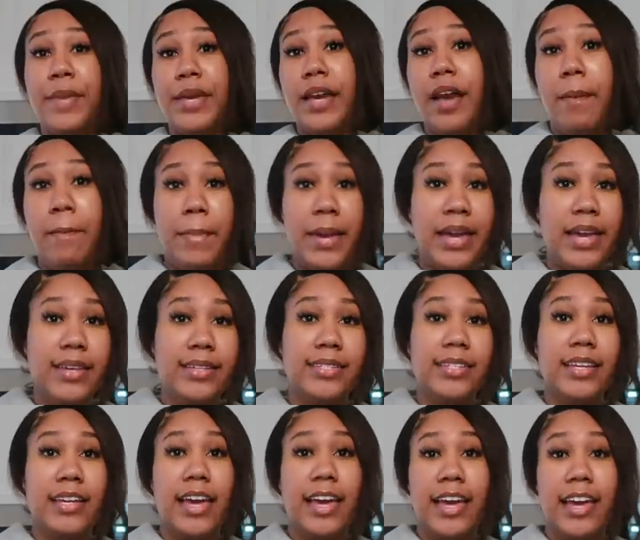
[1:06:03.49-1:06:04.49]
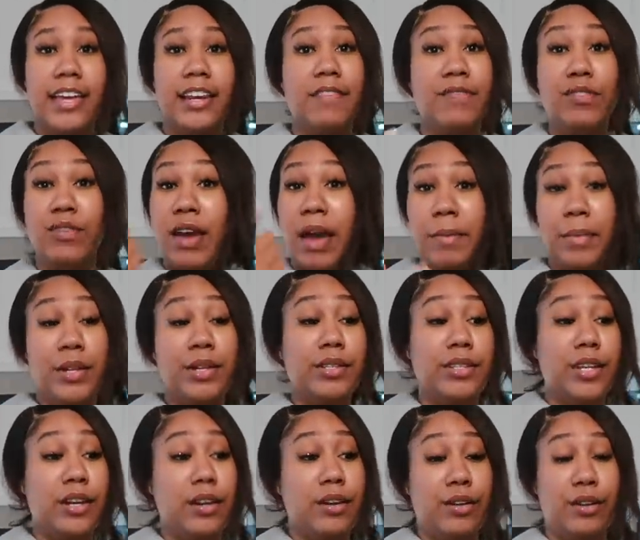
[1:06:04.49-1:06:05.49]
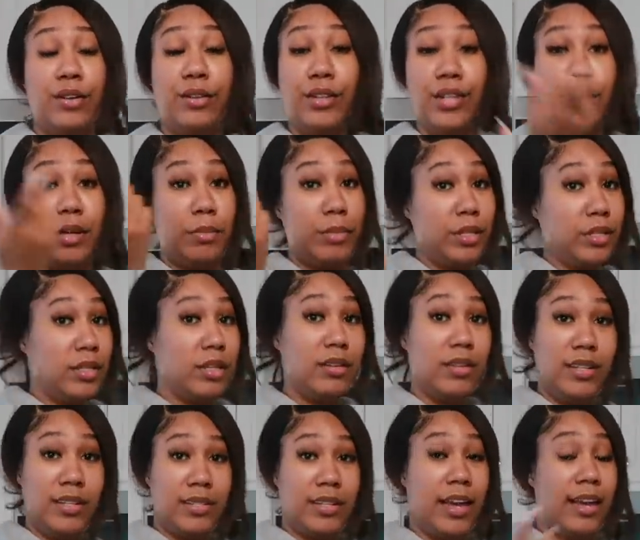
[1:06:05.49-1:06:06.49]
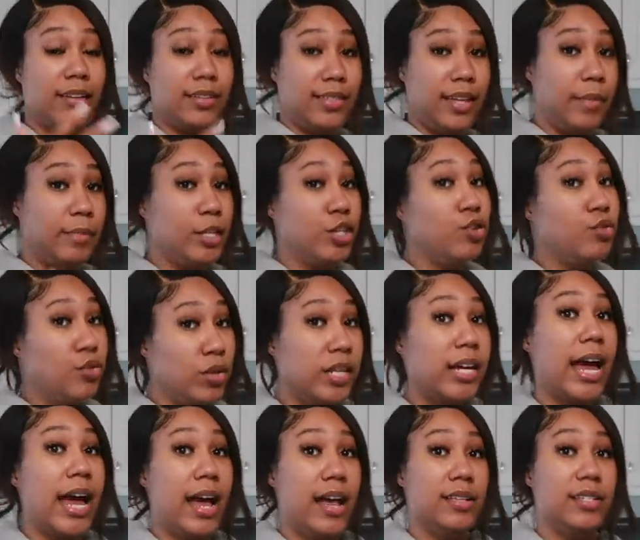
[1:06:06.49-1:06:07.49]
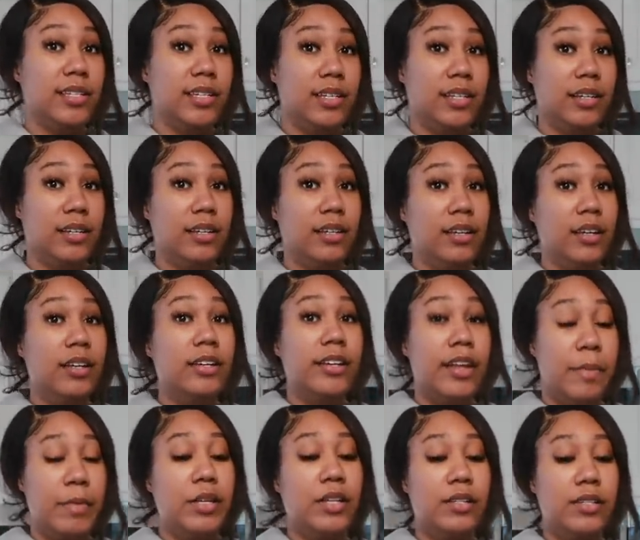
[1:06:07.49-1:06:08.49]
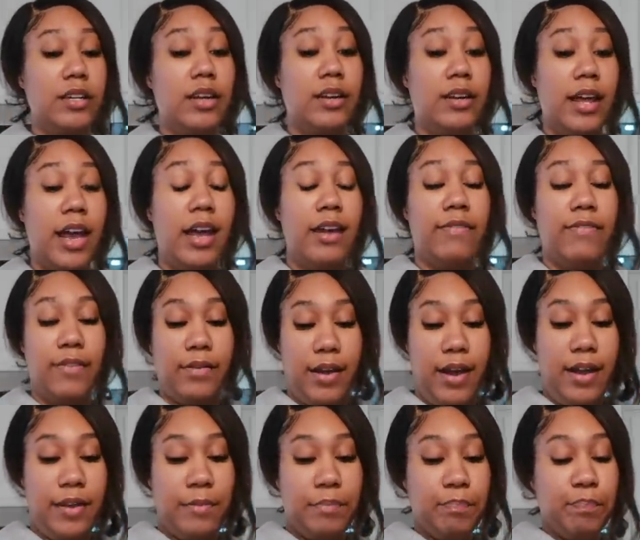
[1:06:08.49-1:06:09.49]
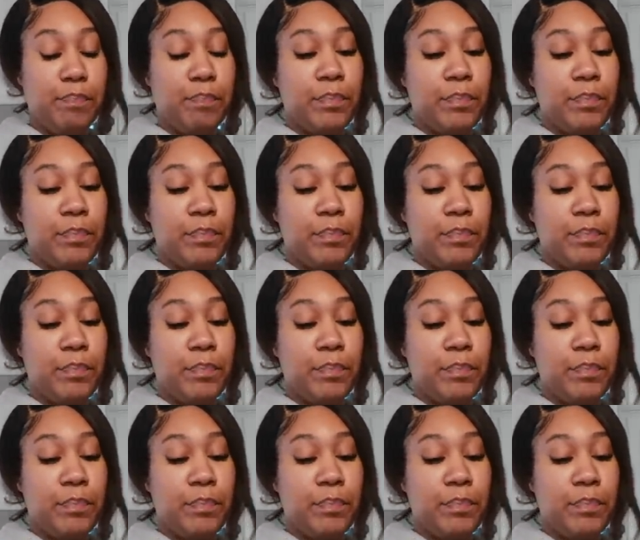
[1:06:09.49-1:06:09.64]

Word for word: be amazing. And if you got military, girl, get the military discounts. I be utilizing that military life, okay?